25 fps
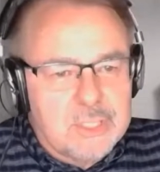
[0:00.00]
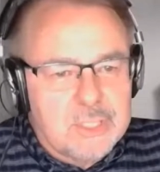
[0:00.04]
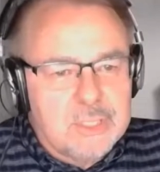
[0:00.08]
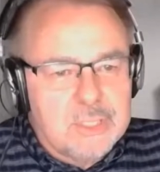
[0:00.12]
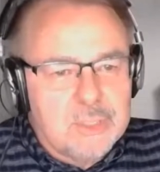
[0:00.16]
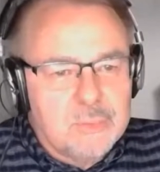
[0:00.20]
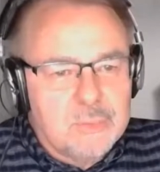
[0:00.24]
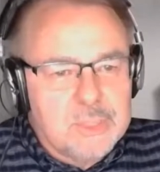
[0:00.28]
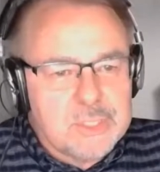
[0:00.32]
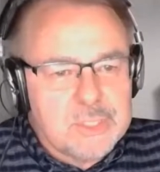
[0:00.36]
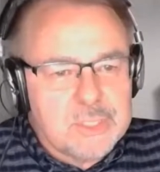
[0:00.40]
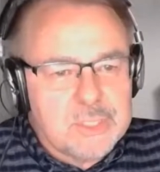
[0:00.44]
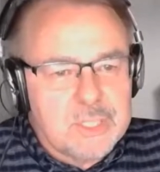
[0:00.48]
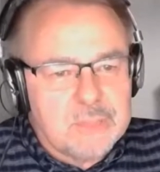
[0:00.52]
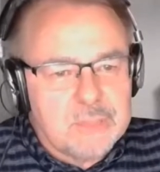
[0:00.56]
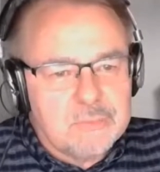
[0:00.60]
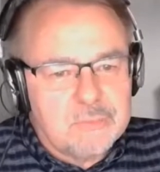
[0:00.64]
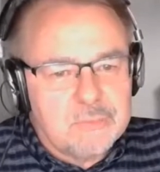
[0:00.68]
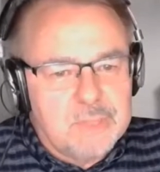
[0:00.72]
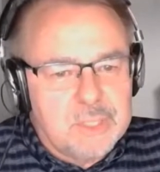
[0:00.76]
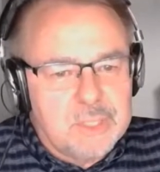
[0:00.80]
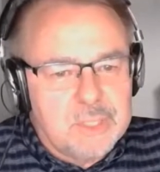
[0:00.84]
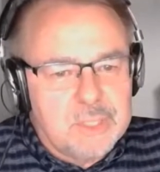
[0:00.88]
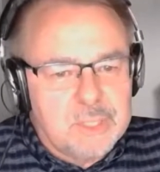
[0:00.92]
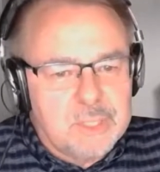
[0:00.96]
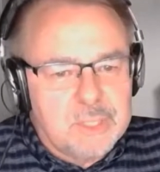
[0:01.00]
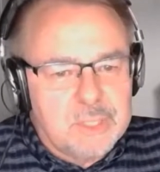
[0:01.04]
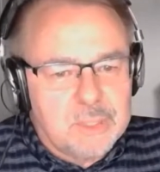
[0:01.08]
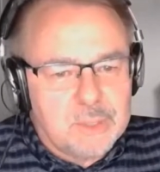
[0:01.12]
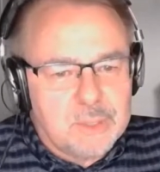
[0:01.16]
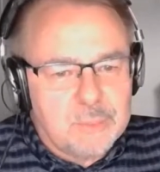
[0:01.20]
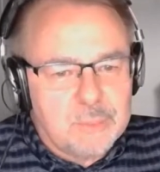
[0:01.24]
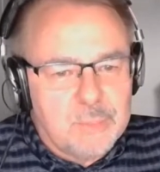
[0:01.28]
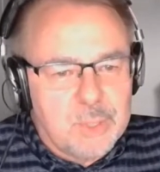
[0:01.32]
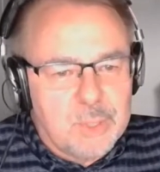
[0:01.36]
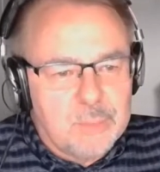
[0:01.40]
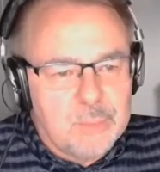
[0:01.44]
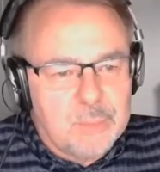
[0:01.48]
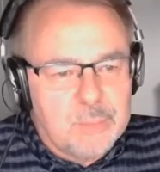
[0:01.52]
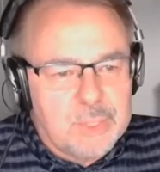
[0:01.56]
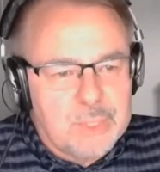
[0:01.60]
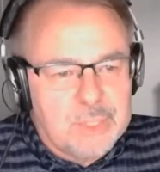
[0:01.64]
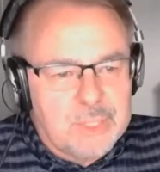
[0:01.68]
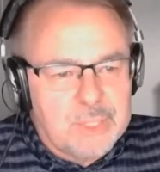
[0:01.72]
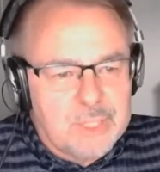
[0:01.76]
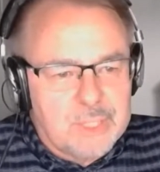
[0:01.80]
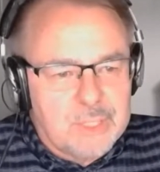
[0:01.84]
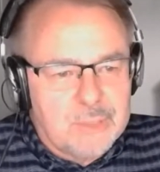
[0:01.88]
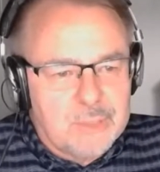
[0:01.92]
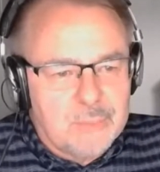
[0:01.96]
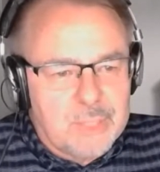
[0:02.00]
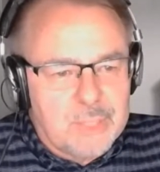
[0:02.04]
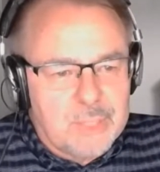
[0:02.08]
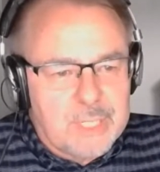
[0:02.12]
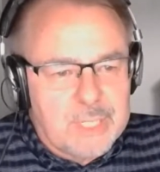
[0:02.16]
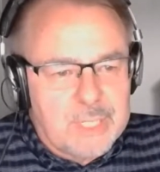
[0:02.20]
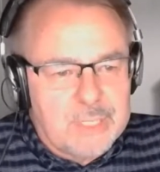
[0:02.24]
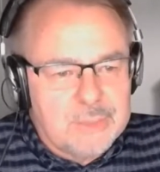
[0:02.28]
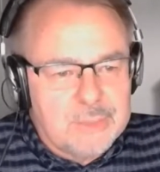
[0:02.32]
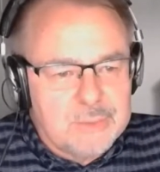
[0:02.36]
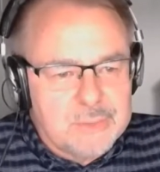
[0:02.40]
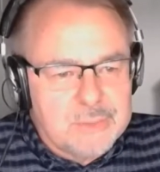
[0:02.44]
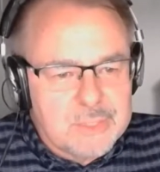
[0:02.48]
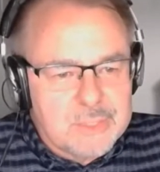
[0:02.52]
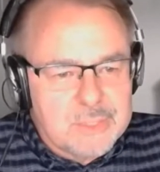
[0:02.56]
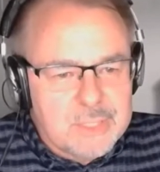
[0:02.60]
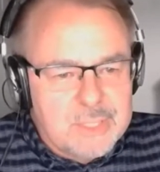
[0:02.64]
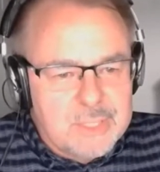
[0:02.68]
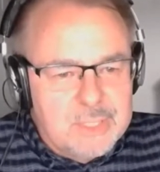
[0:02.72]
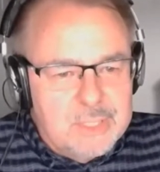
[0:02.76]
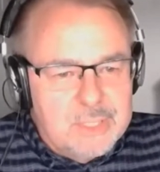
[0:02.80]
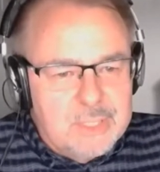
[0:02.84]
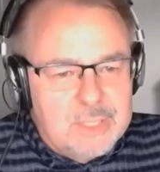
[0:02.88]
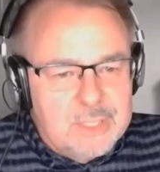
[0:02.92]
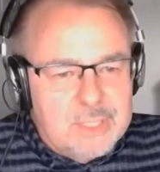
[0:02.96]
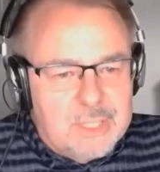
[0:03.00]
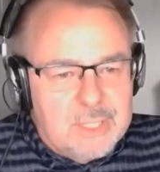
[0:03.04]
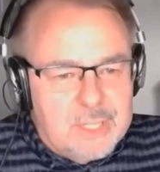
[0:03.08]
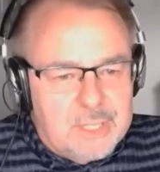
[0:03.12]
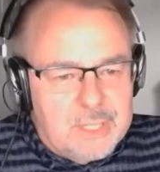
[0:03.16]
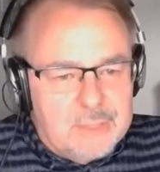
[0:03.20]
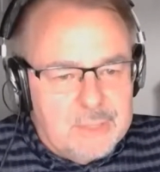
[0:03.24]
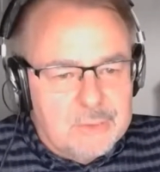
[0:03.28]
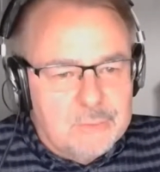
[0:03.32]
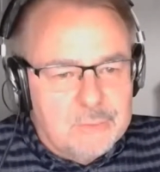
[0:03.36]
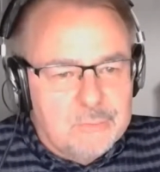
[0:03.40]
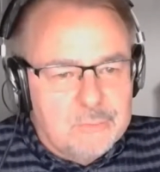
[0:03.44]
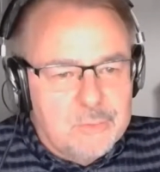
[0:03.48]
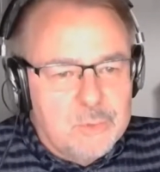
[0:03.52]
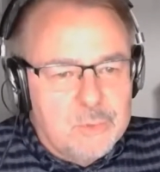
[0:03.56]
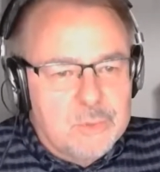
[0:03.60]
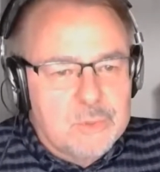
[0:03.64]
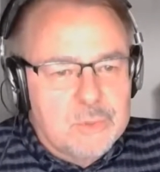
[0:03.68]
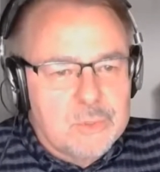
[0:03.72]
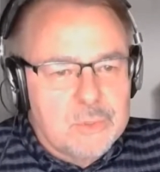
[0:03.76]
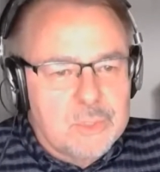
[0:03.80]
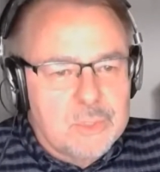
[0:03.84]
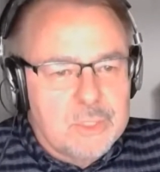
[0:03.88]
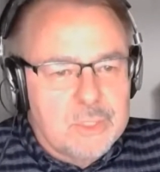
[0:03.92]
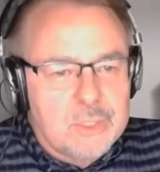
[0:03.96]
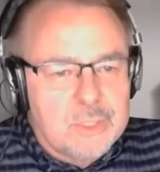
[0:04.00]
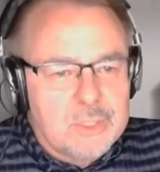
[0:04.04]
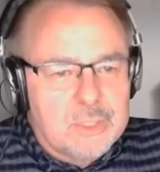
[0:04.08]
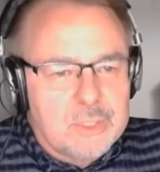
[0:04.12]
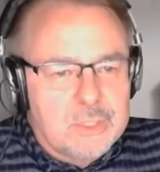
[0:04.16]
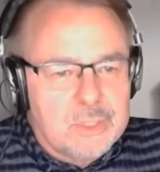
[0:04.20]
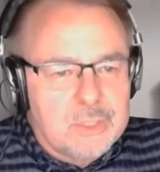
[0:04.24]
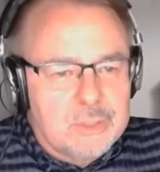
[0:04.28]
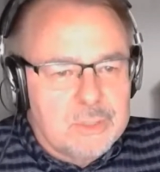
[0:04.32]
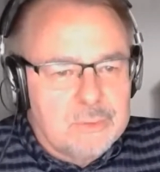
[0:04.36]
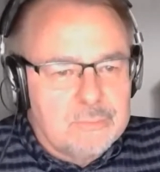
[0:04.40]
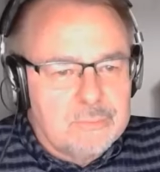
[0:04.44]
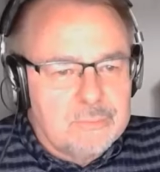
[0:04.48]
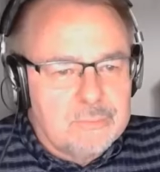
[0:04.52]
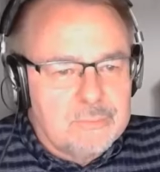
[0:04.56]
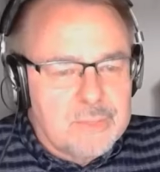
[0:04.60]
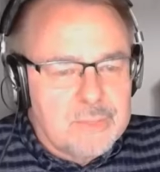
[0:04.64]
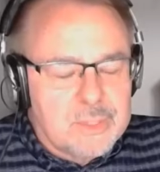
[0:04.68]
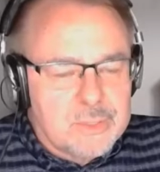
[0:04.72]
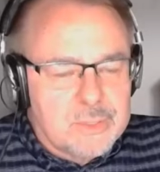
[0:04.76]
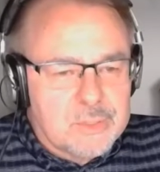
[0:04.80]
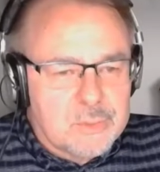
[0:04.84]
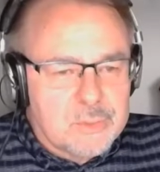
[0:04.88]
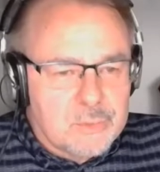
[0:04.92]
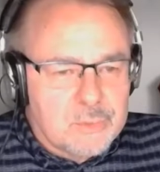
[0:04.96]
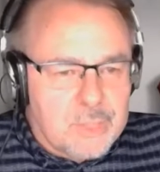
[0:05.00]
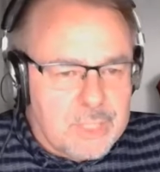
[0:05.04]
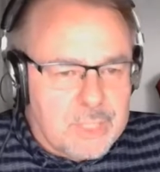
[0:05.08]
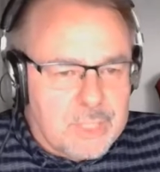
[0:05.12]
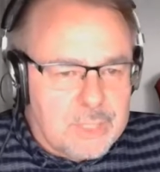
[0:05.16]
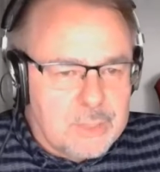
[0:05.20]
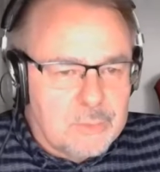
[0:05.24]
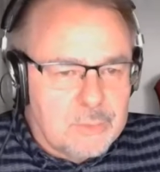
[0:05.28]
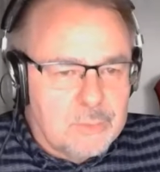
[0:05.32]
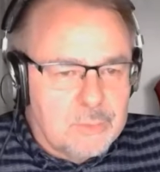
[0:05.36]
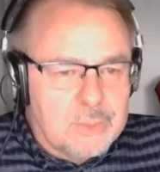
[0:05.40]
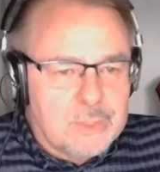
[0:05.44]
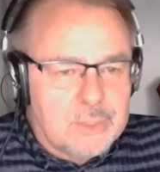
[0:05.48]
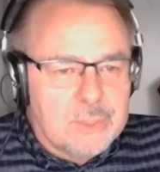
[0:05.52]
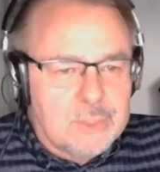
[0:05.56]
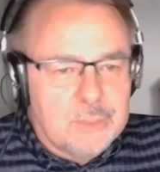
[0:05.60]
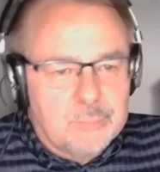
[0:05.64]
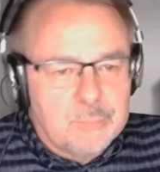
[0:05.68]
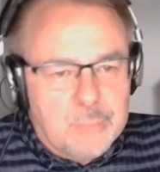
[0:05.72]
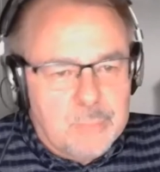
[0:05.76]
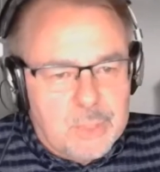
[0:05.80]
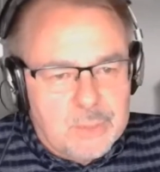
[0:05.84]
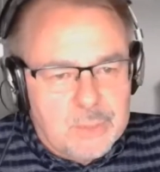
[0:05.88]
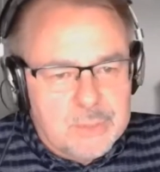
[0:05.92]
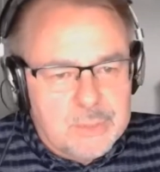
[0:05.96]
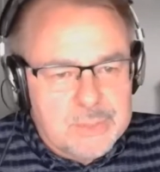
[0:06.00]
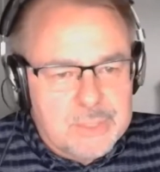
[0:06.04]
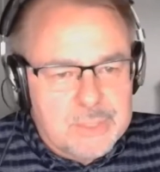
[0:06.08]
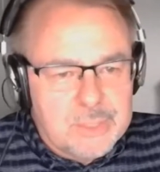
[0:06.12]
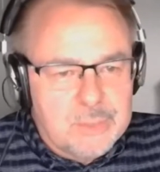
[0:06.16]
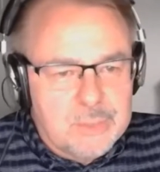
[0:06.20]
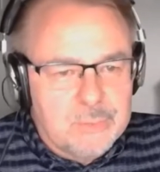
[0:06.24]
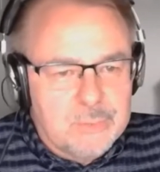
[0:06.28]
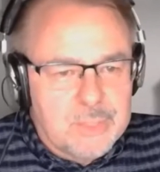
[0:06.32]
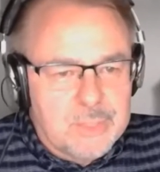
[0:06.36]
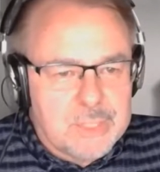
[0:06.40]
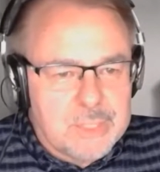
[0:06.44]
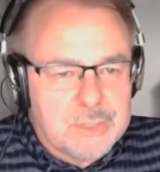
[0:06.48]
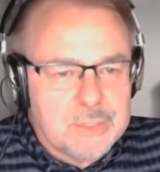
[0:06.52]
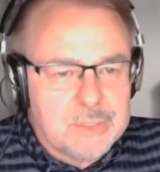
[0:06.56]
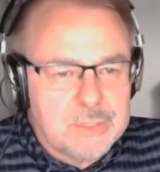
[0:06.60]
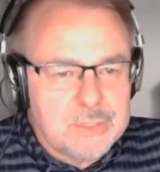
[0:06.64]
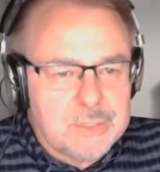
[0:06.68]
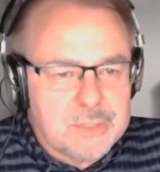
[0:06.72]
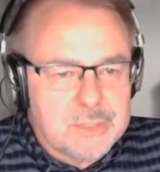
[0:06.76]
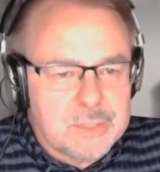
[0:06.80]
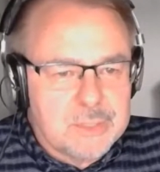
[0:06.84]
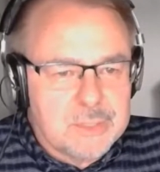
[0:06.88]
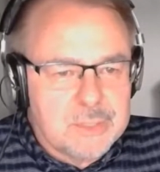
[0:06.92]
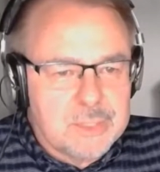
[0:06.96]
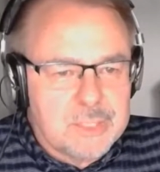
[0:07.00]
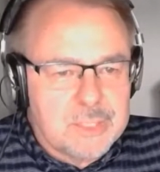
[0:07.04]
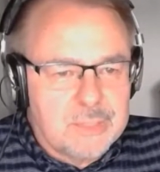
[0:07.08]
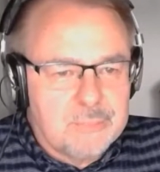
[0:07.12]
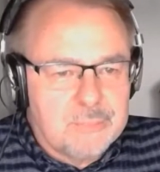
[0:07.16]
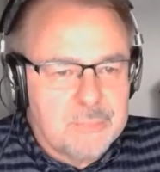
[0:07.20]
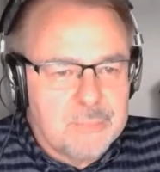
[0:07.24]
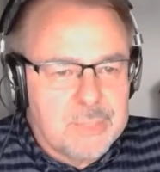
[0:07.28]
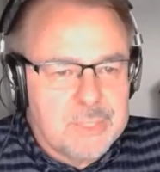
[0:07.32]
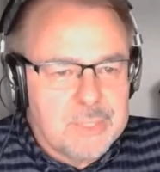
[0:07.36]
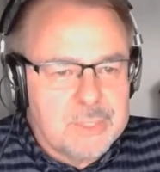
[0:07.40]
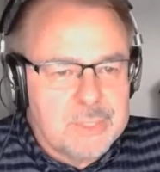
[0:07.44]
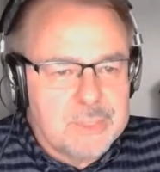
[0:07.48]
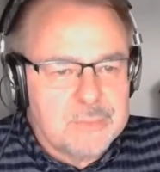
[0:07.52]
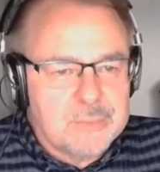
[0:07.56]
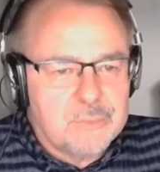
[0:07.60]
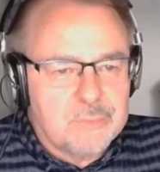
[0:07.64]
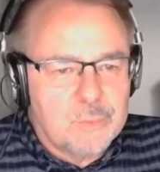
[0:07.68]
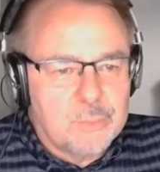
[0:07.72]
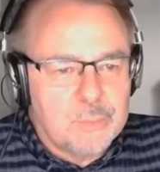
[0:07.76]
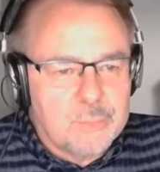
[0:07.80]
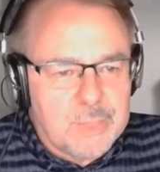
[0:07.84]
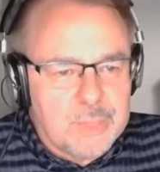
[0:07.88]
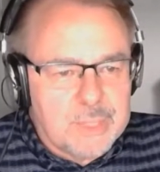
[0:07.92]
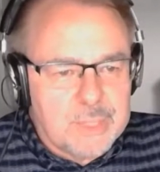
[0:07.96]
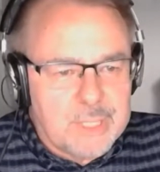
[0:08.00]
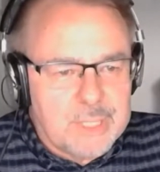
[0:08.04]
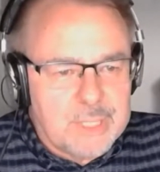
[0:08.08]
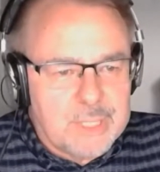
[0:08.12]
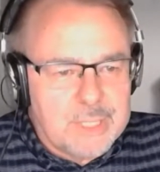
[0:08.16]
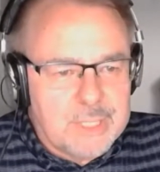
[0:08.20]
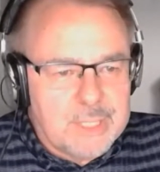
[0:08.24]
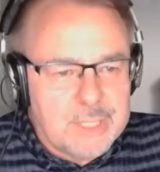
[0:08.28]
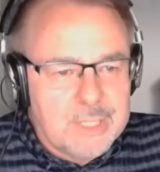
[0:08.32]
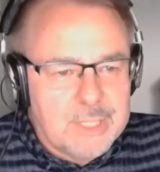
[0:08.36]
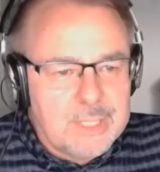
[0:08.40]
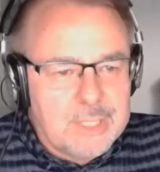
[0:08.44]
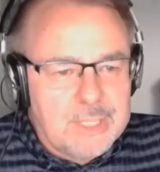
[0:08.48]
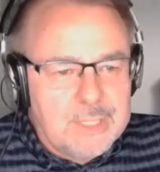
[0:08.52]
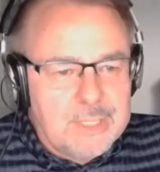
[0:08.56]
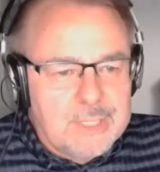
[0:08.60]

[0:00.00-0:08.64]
And there is that feeling at the moment around the future of Australia and the policy directions that the government is formulating,